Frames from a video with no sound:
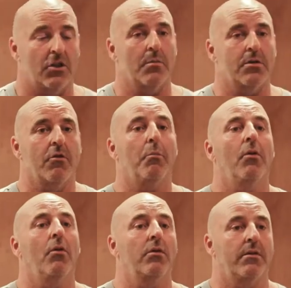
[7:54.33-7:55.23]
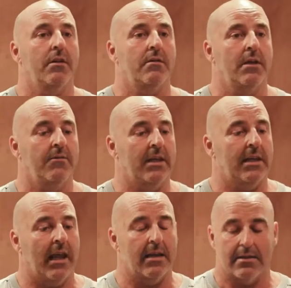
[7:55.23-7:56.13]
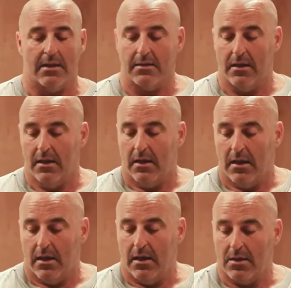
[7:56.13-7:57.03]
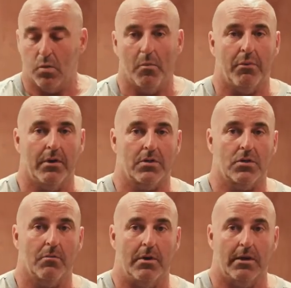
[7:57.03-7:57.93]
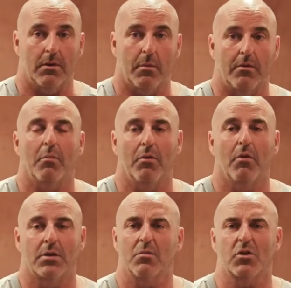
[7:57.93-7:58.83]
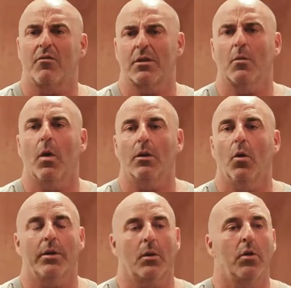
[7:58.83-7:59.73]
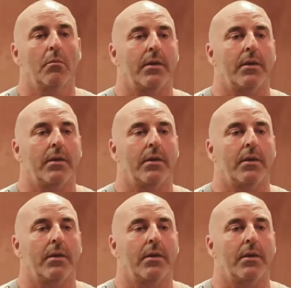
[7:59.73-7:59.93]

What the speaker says: terms of reported DV cases, is 1.2 million women reported, which obviously well lower than it would